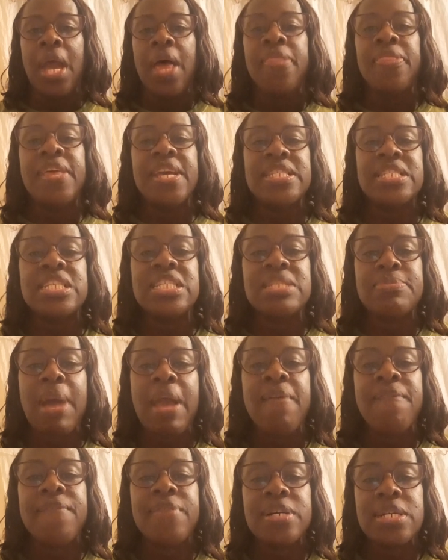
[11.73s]
This is
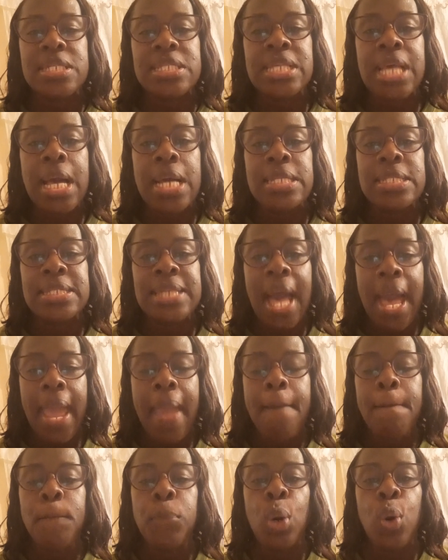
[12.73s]
my first
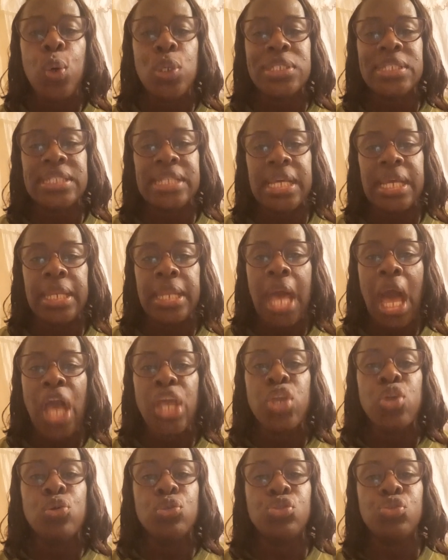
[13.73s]
time posting a
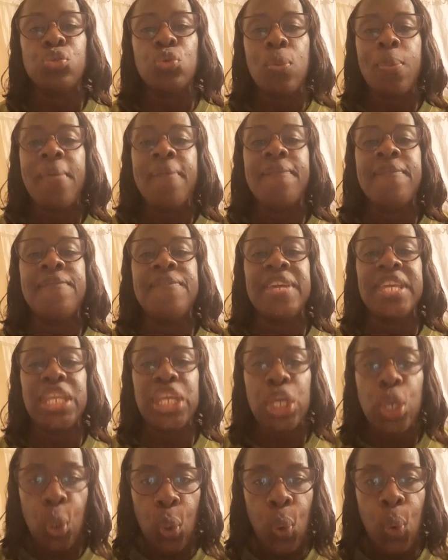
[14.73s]
YouTube
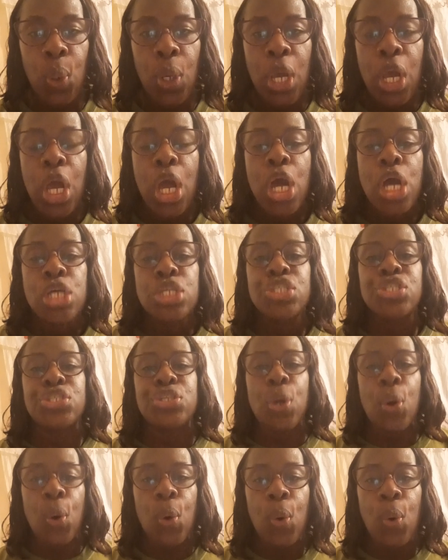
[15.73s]
video.
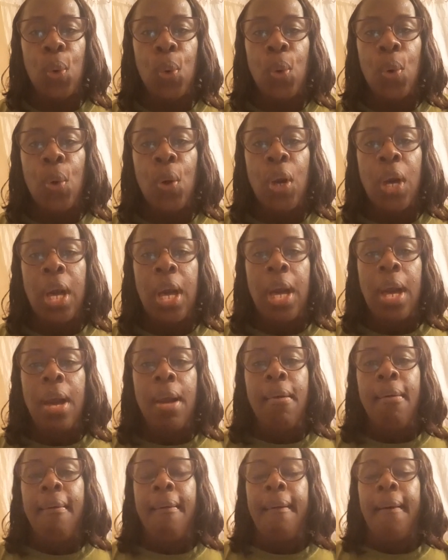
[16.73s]
So
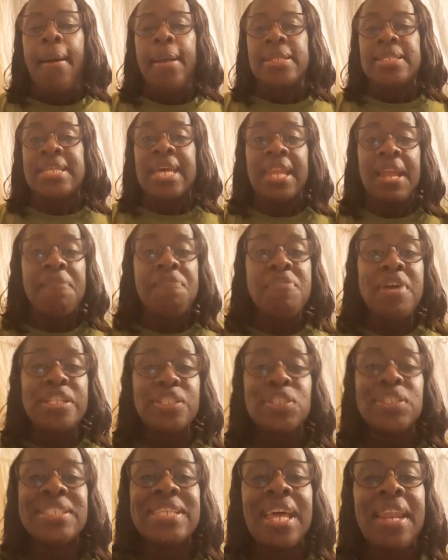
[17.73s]
tell a friend
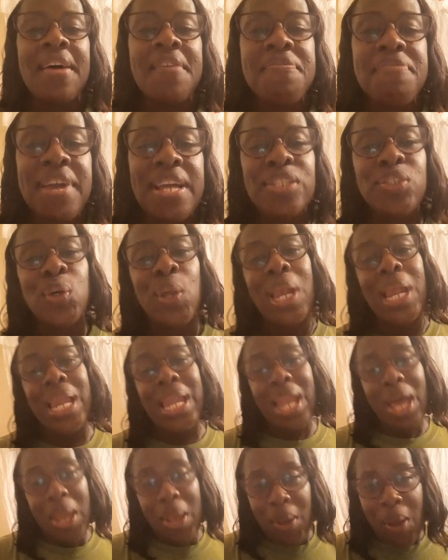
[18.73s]
to tell a friend to
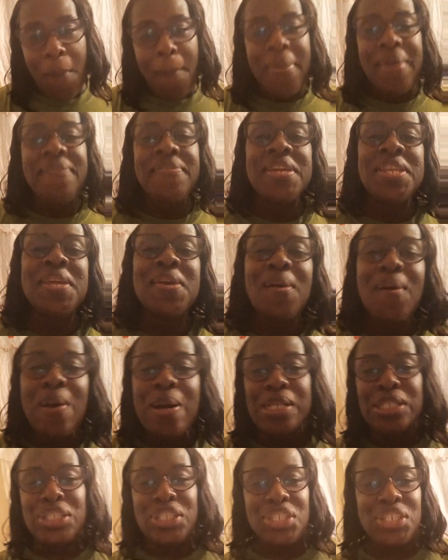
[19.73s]
like up my
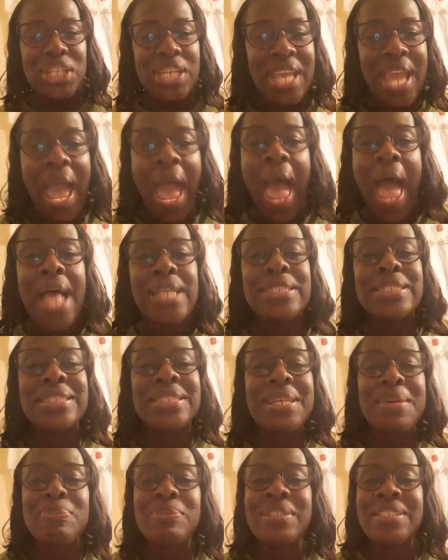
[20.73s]
video, share and
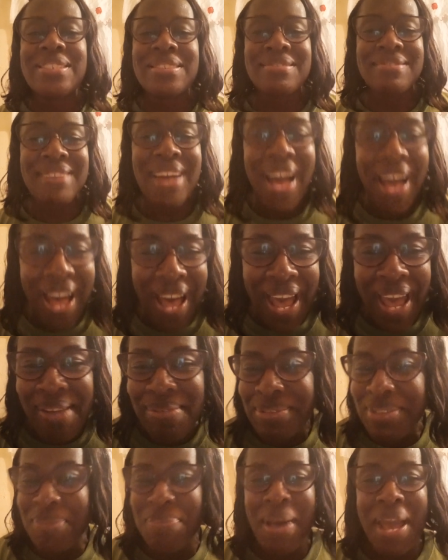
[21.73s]

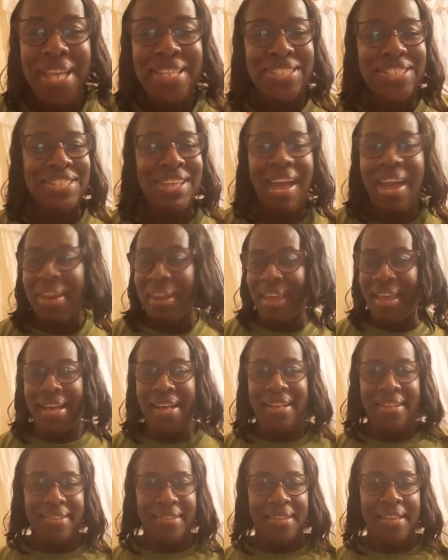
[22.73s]
subscribe to my
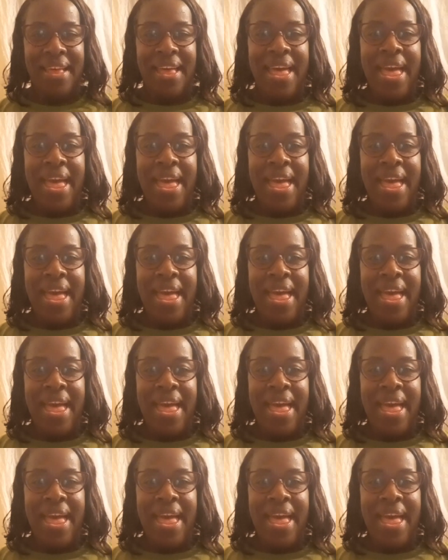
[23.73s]
channel.